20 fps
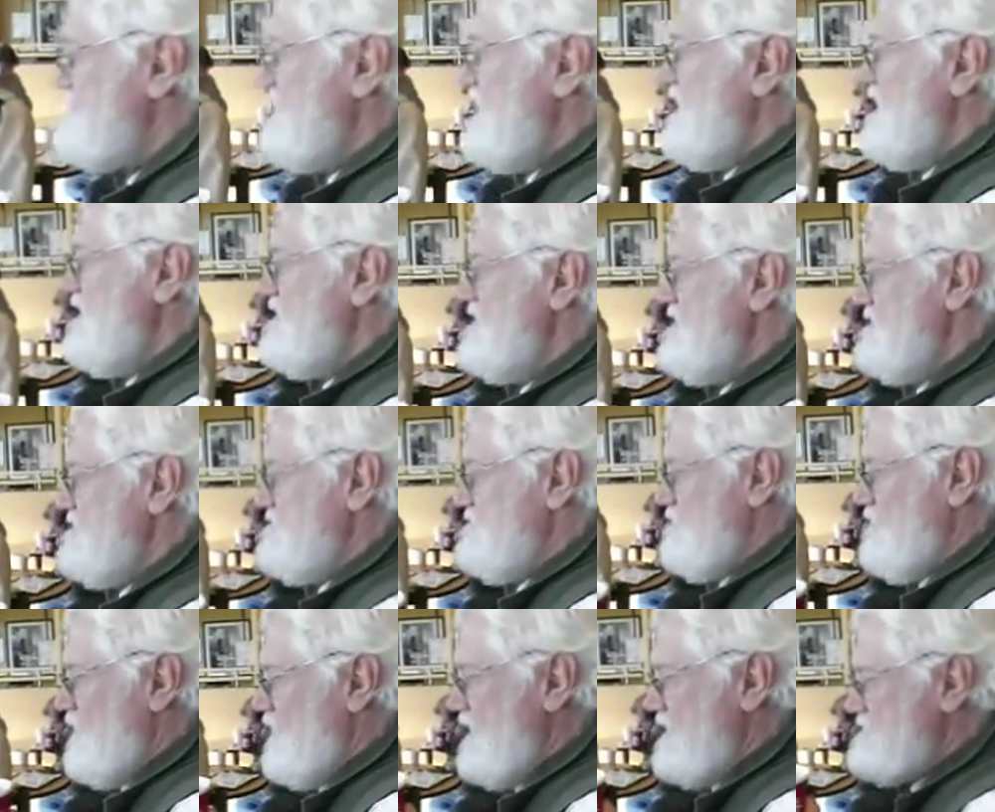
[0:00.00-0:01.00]
down at
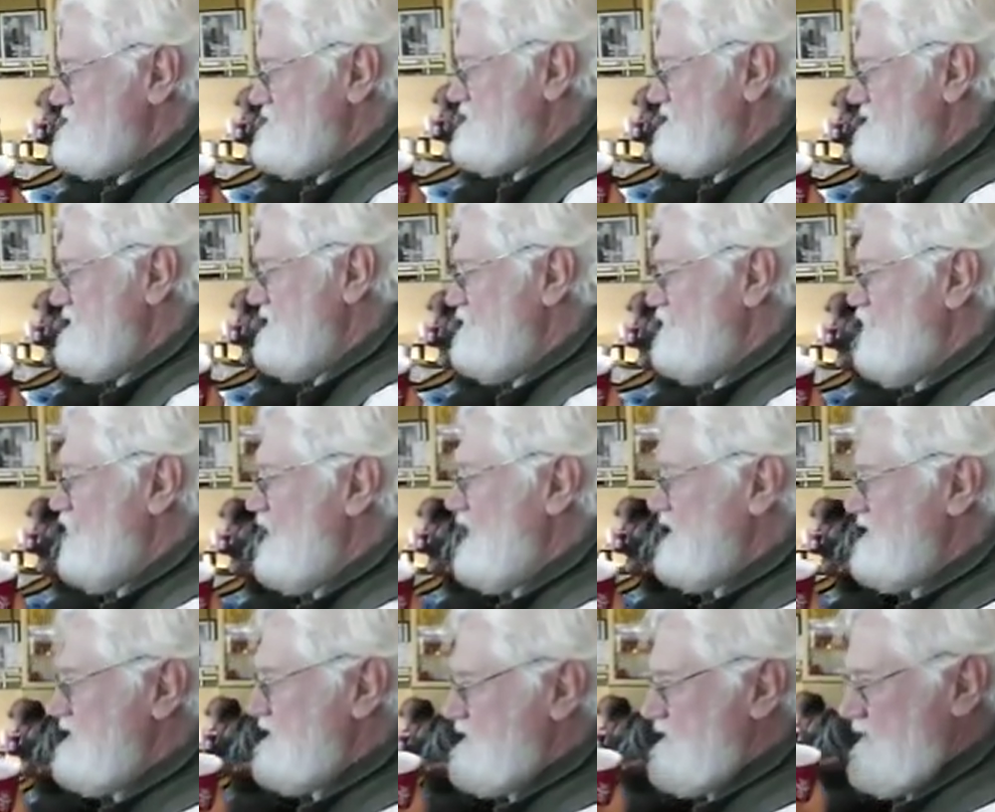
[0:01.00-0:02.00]
Washington,
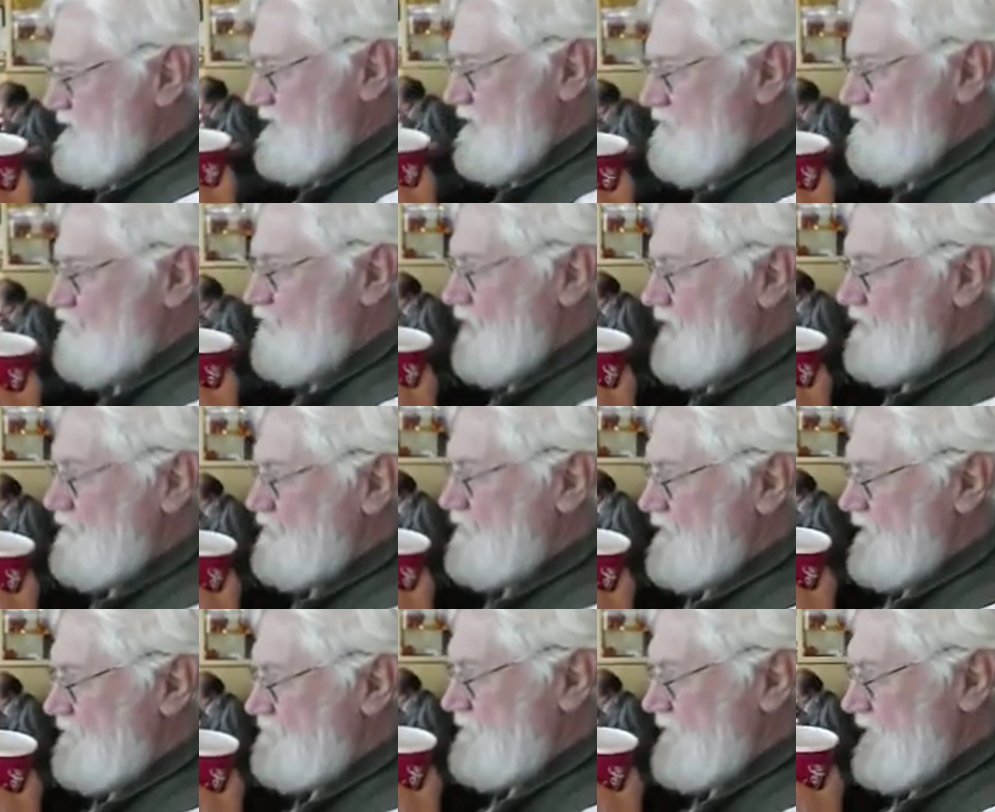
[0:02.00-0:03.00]
why didn't he come right
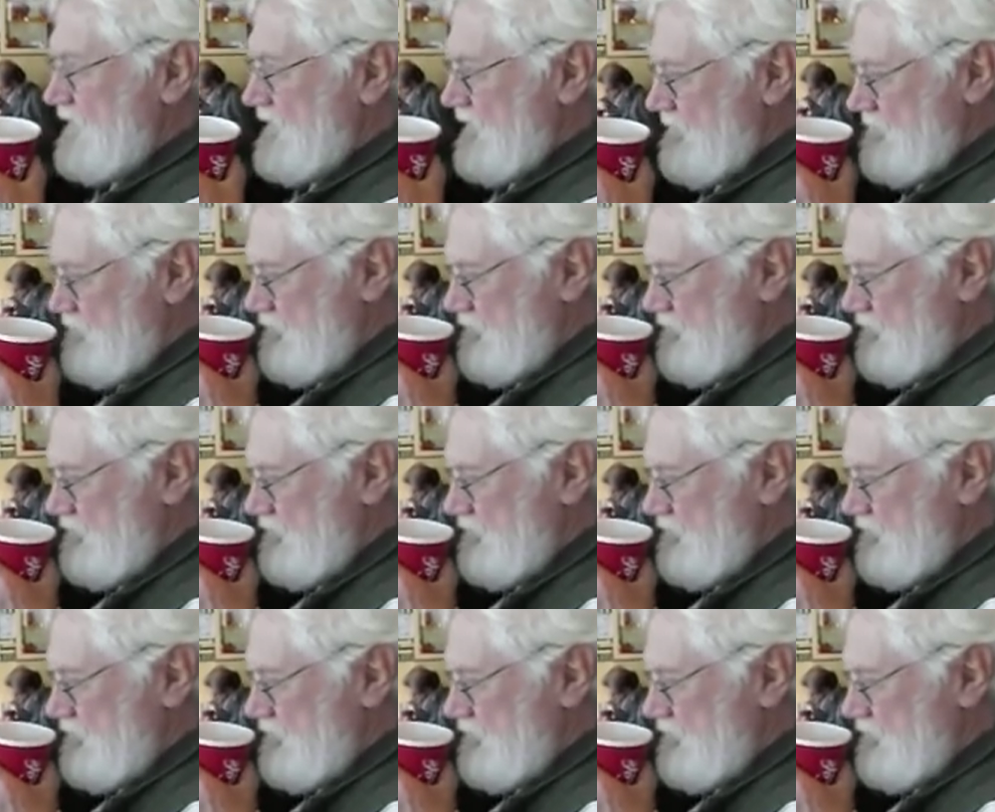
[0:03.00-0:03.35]
on up here?